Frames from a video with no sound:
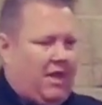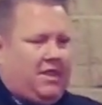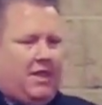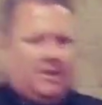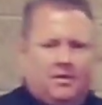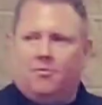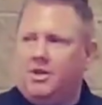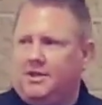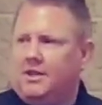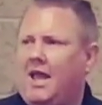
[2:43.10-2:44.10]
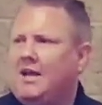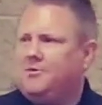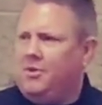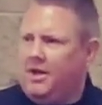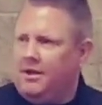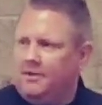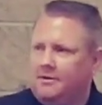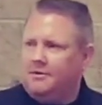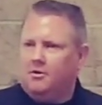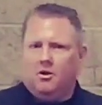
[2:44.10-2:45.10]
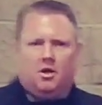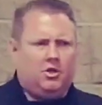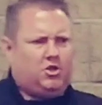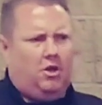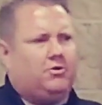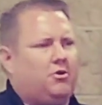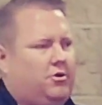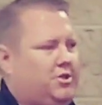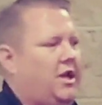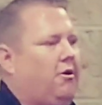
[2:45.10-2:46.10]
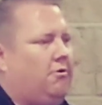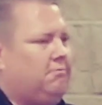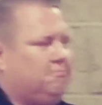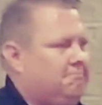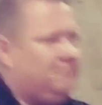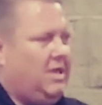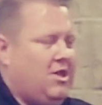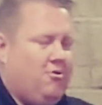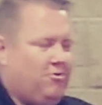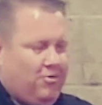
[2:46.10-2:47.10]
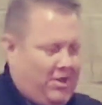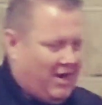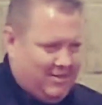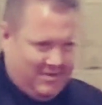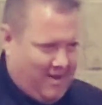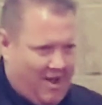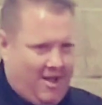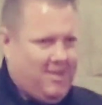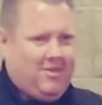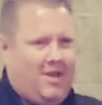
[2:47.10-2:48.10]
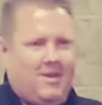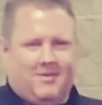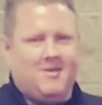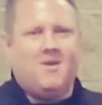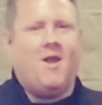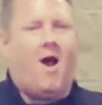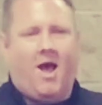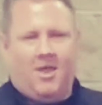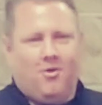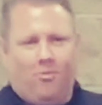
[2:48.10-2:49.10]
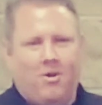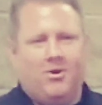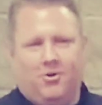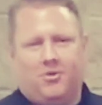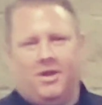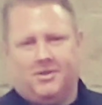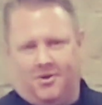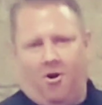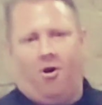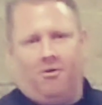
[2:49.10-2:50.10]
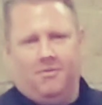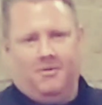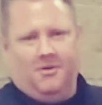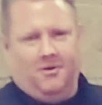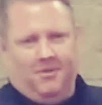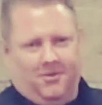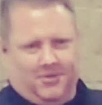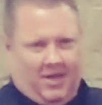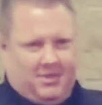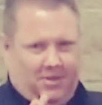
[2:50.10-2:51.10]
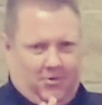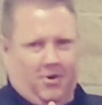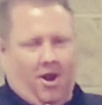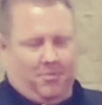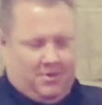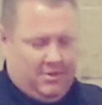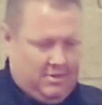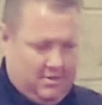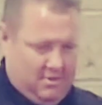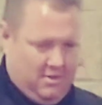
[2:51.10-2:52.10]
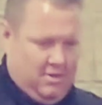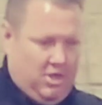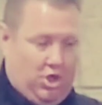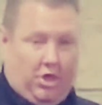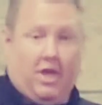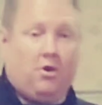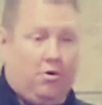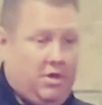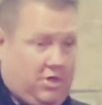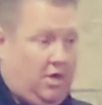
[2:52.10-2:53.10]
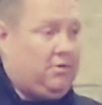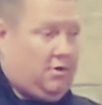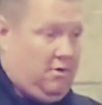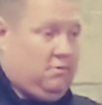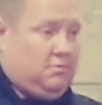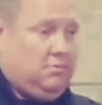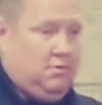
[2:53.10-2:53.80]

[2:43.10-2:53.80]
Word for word: I think somebody said last meeting, shelter or jail. That is not that is not the way we do things at all. There's actually three options. You can go to the shelter,